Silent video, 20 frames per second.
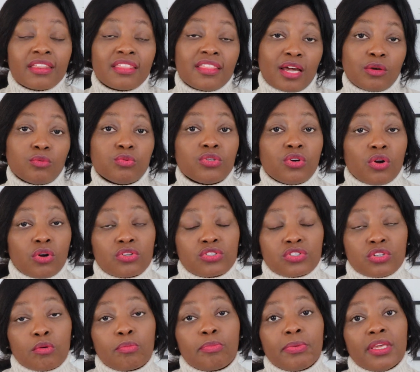That would
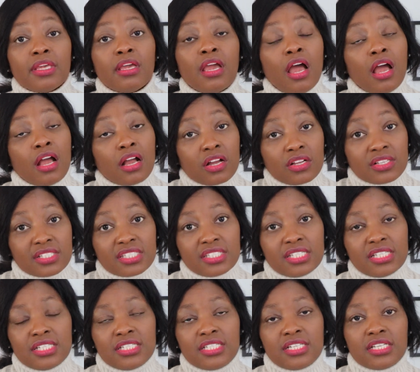also be
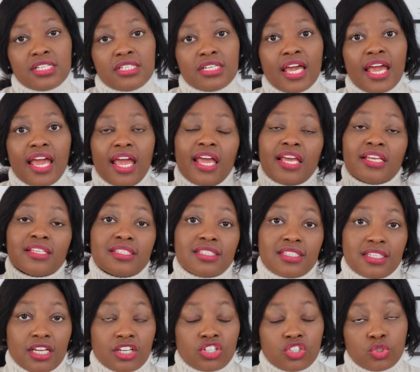considered as
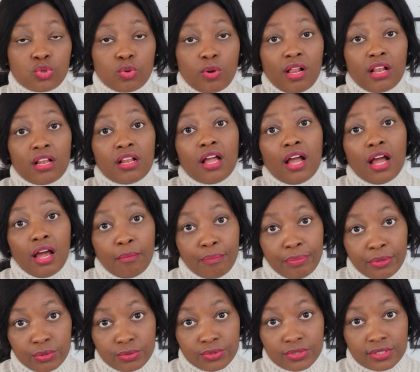sexual
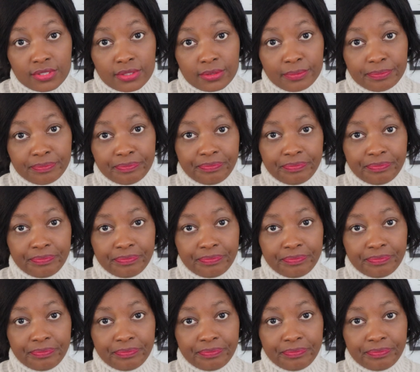abuse.